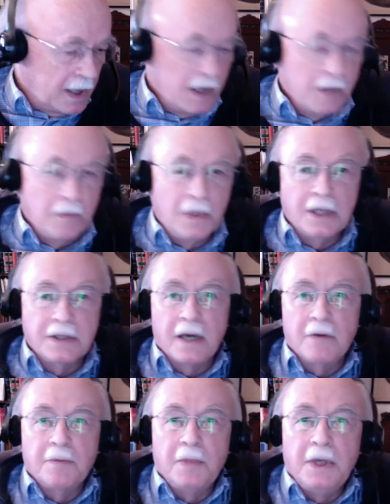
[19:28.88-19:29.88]
because that
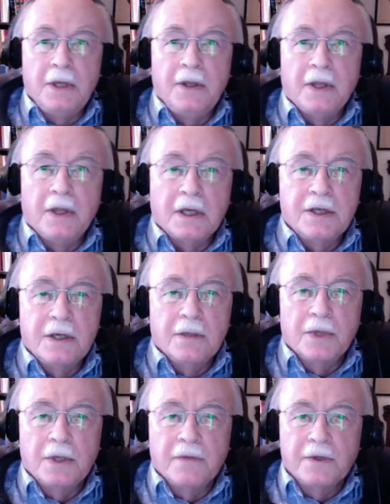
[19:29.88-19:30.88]
would be the
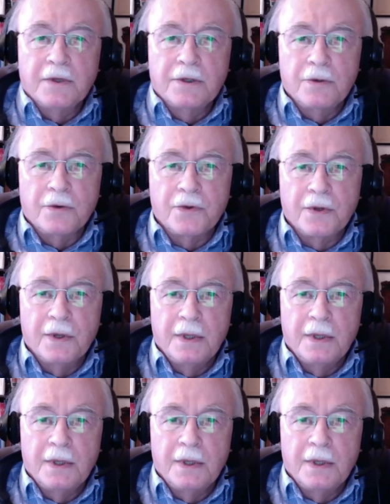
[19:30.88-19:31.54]
concealment of the truth.